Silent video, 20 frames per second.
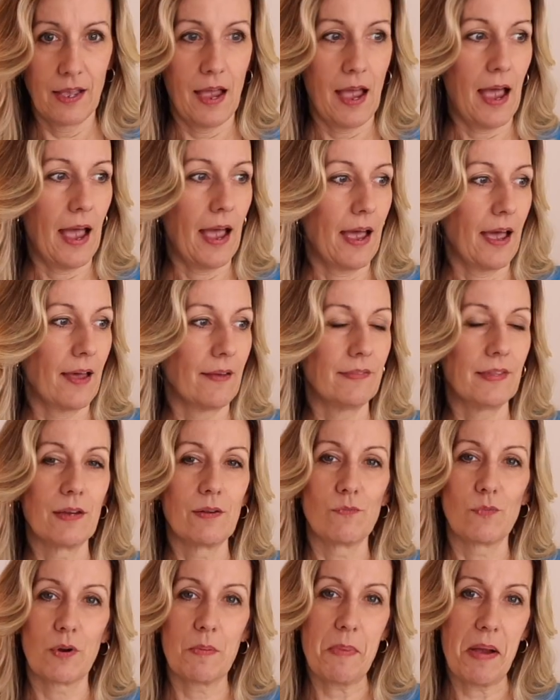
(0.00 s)
and then
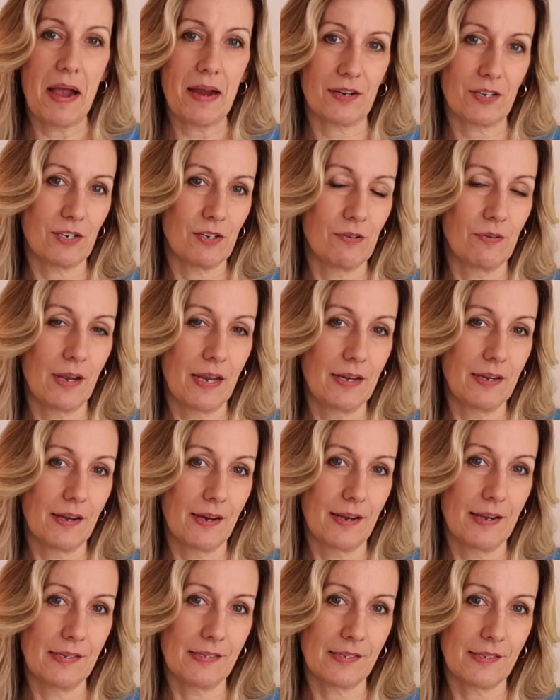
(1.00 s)
we're back to a
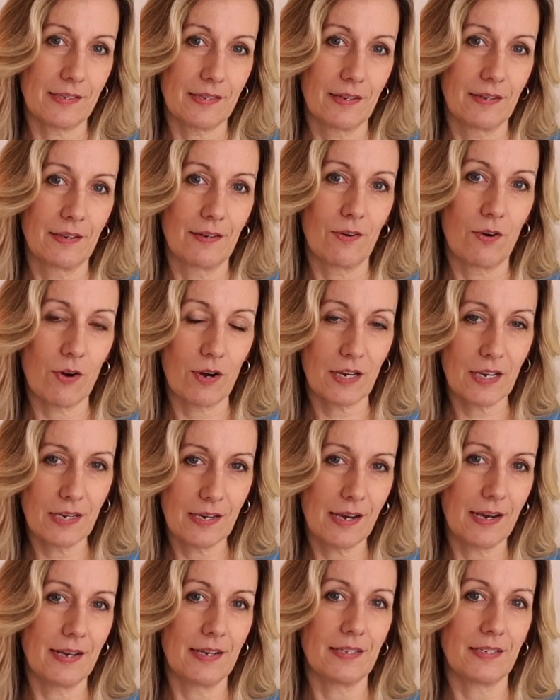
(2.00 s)
nice
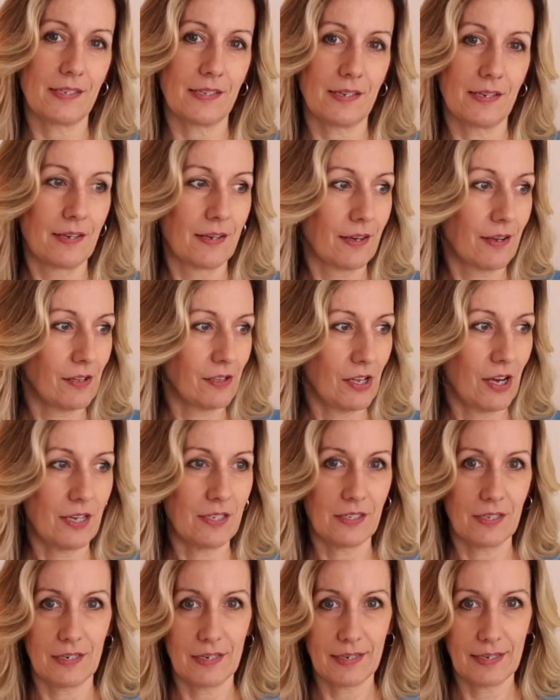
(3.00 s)
organized
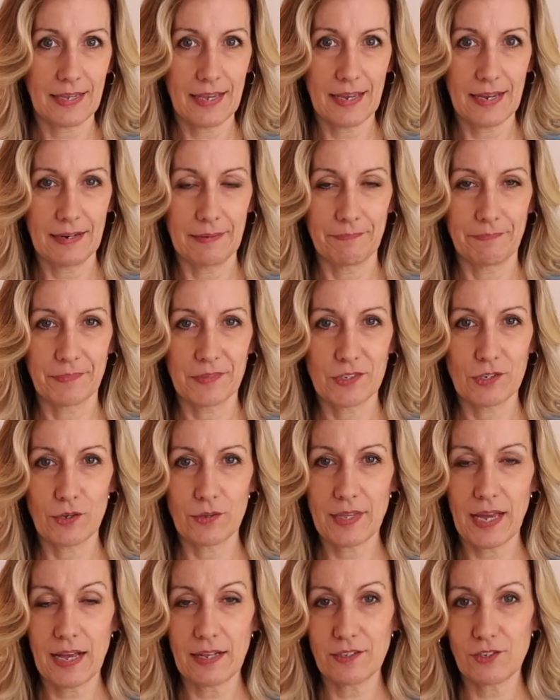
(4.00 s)
closet again. So
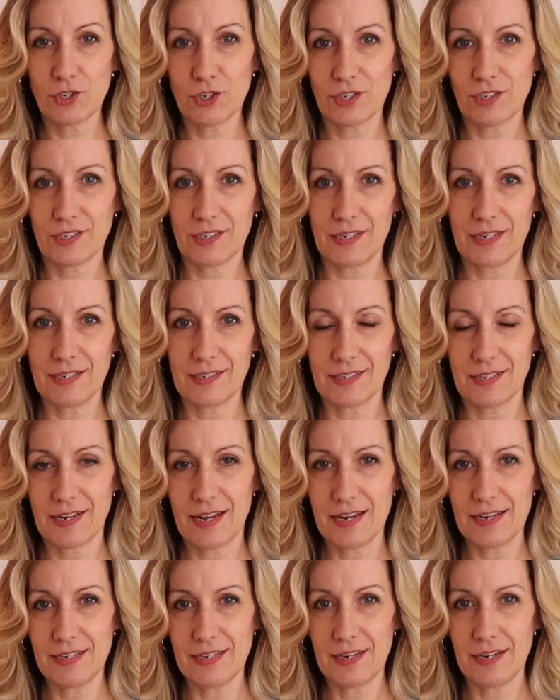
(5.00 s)
that just is an
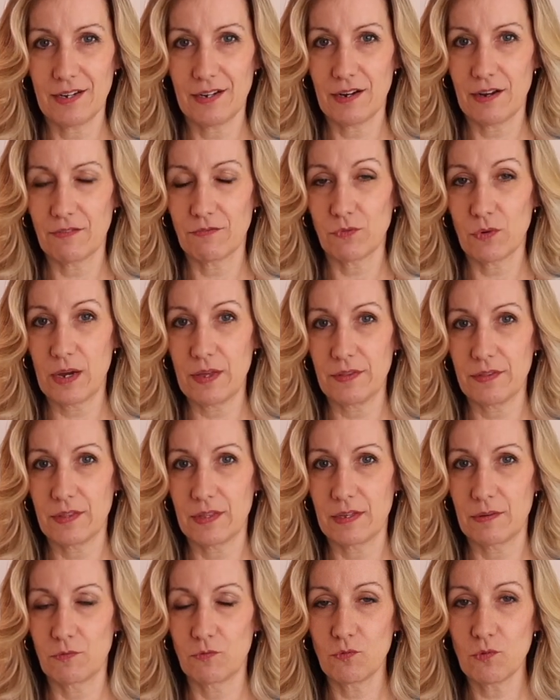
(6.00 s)
idea of what
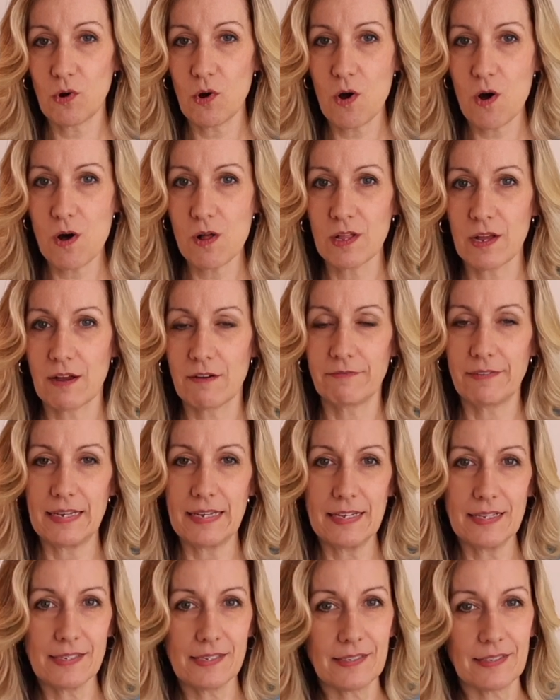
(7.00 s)
the role of
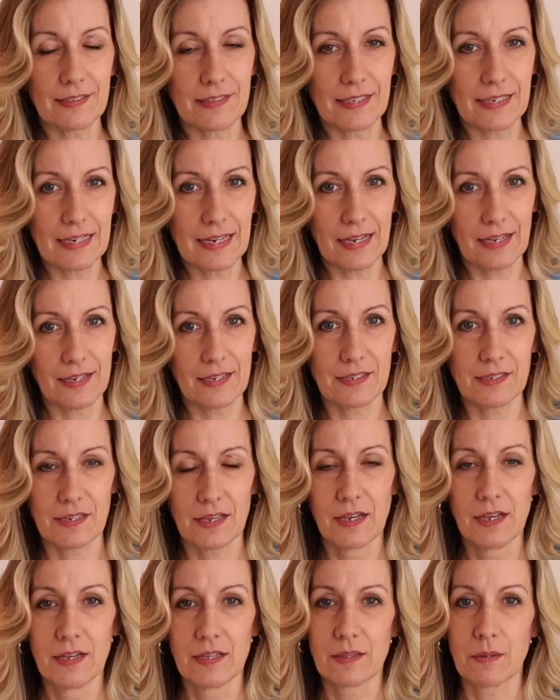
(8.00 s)
insulin is,
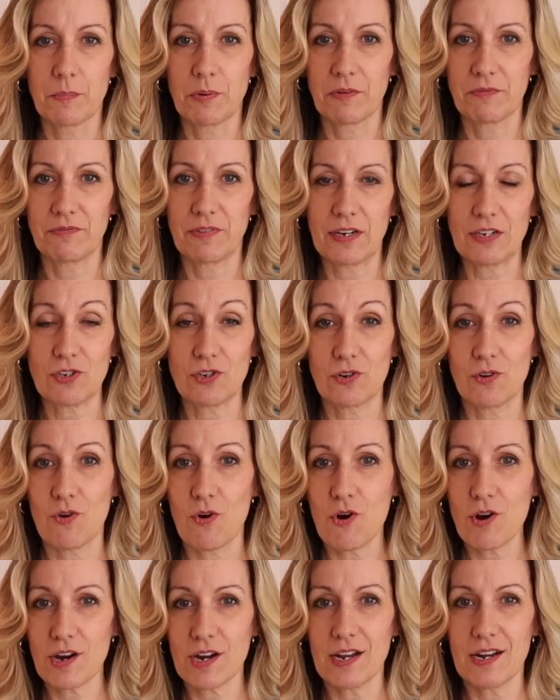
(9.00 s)
the professional
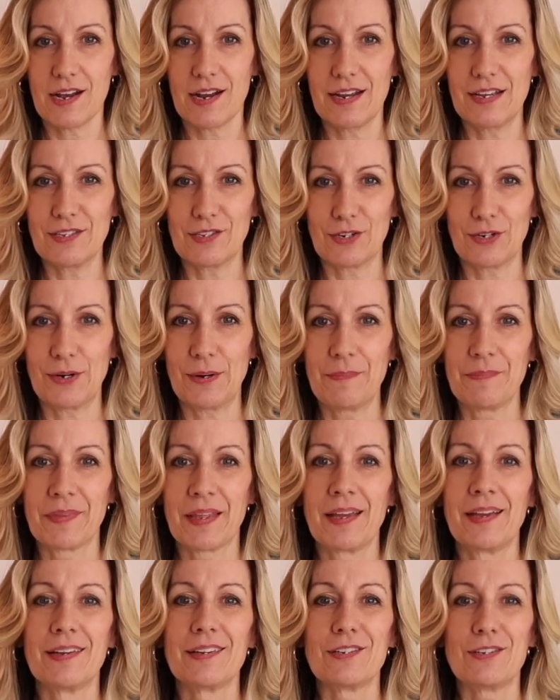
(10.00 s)
organizer,
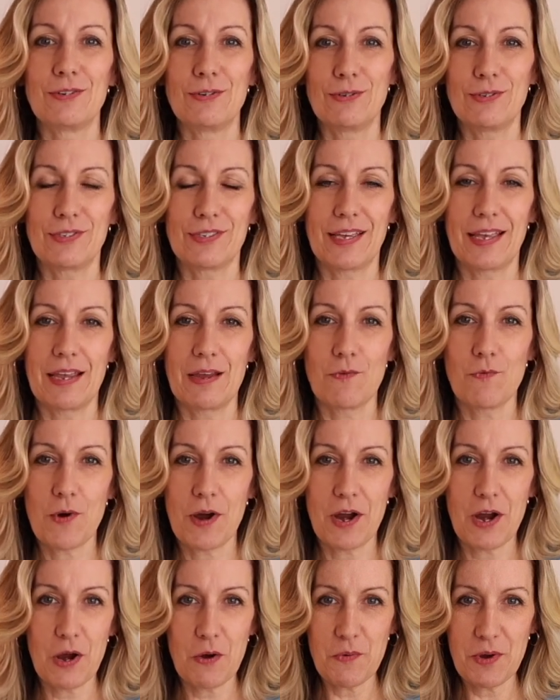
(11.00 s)
to say,
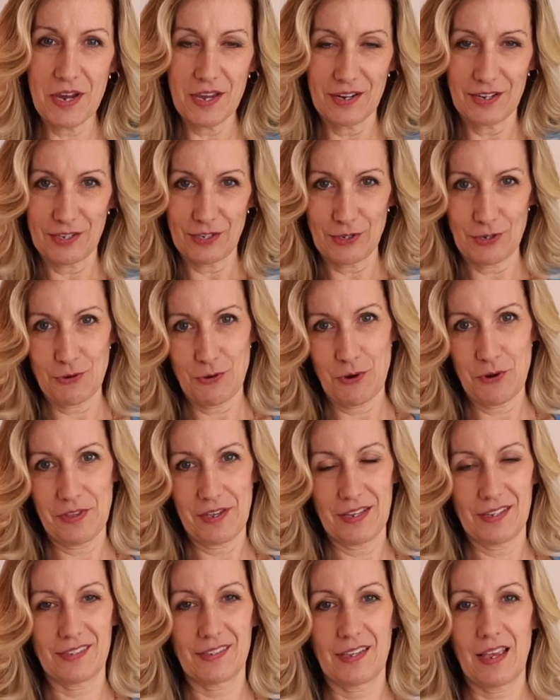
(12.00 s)
where are we going to store
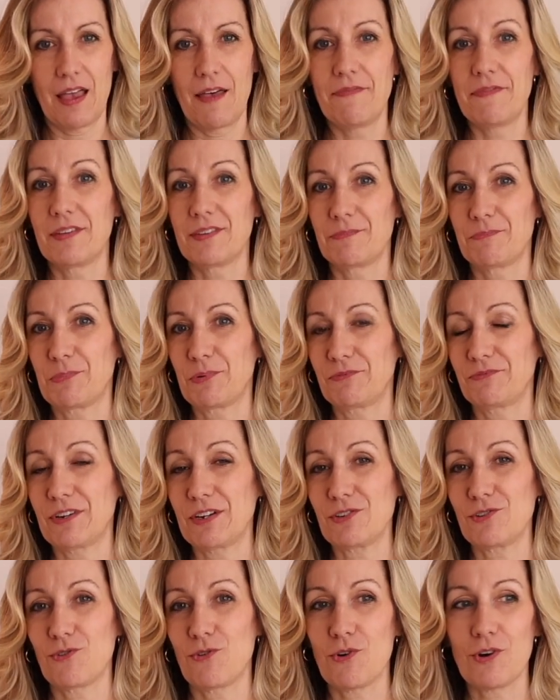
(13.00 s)
this? And the
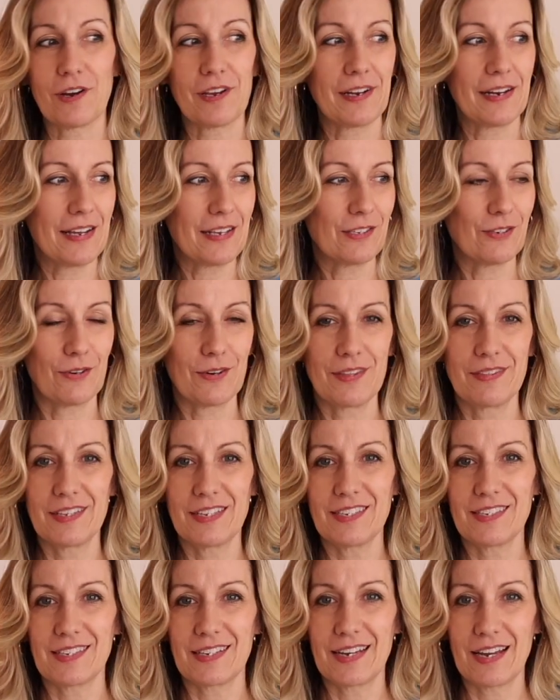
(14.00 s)
professional organizer in
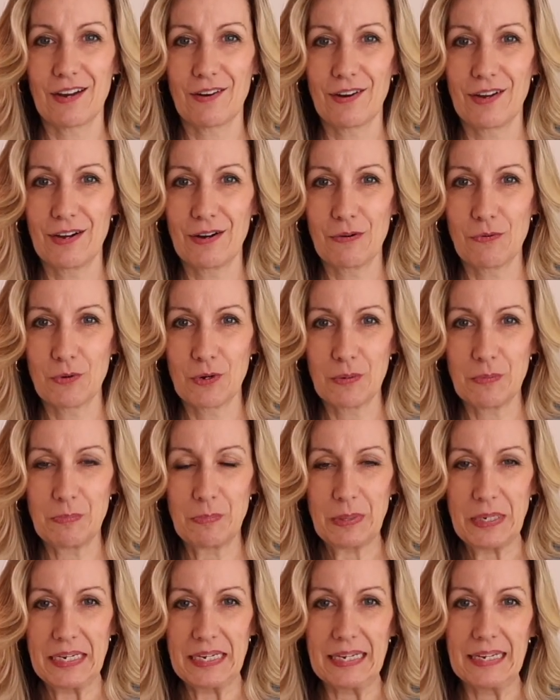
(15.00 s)
this scenario would
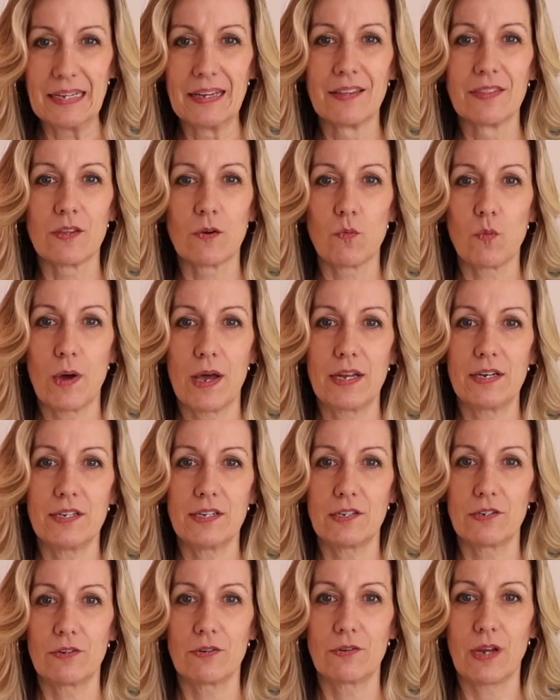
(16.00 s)
be the one
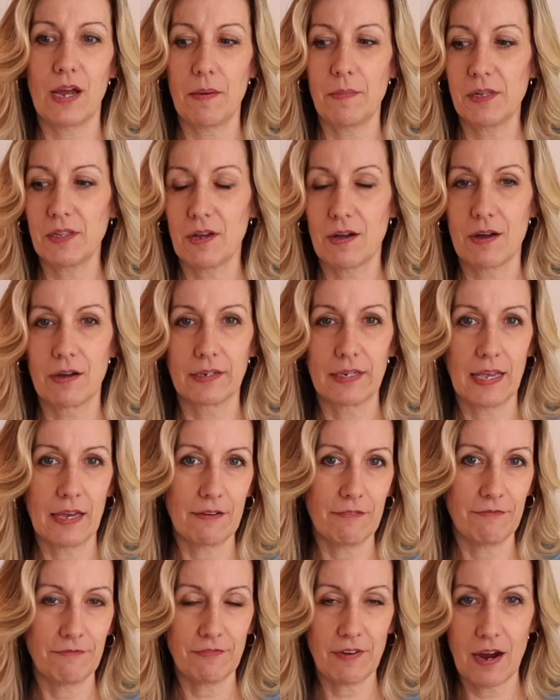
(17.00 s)
to come along and
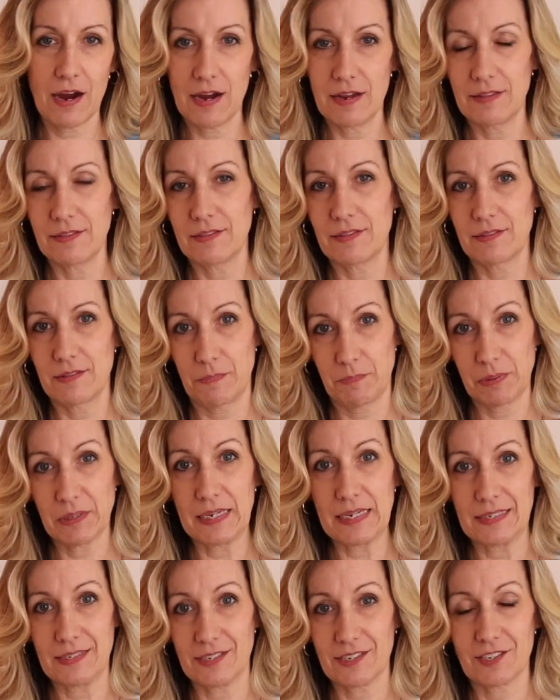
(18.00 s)
find
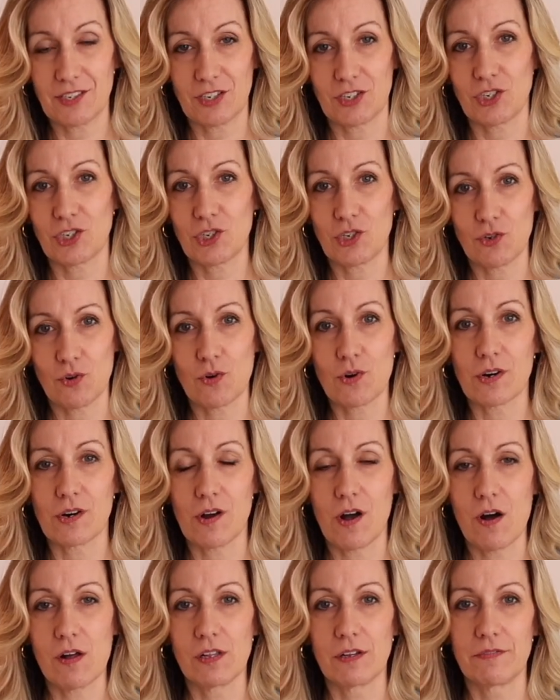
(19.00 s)
places to store
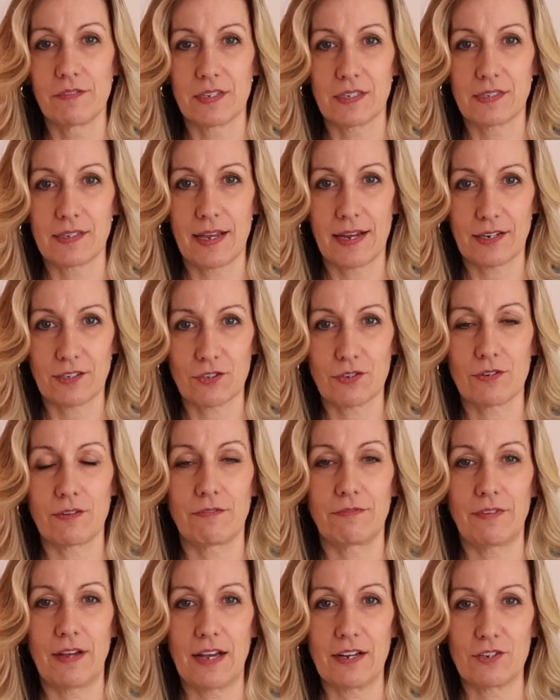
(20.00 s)
all of this extra
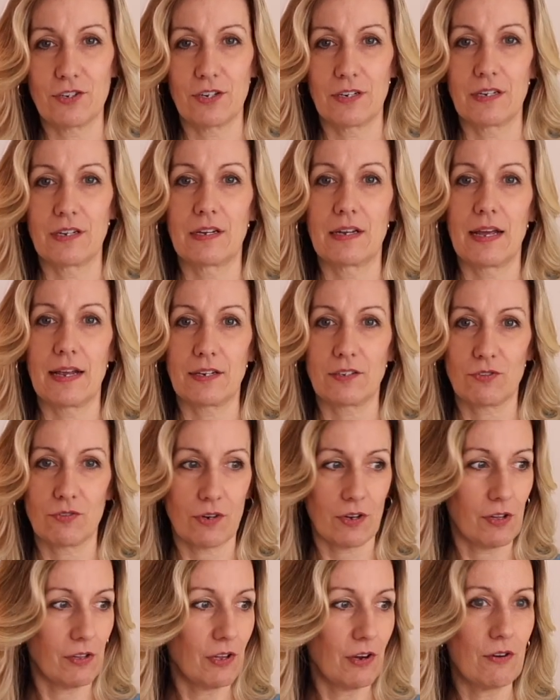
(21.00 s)
fashion and extra
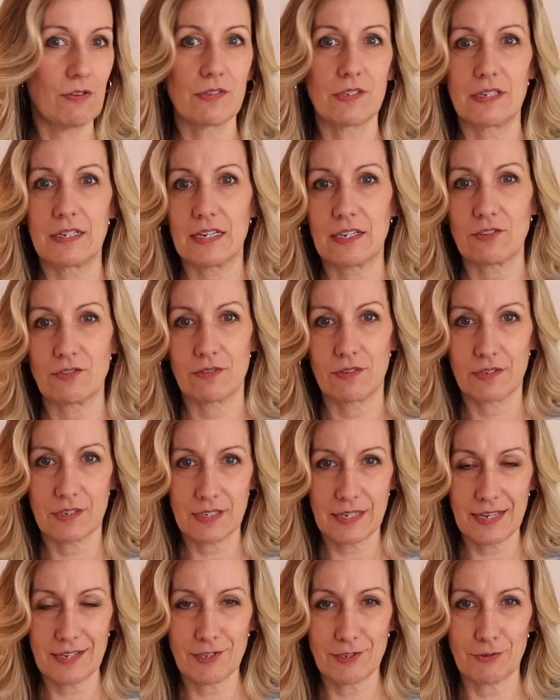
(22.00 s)
clothes and extra
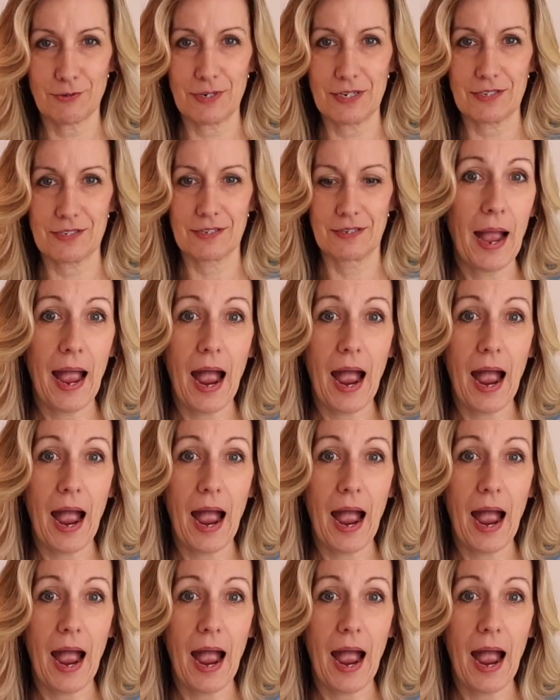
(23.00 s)
accessories.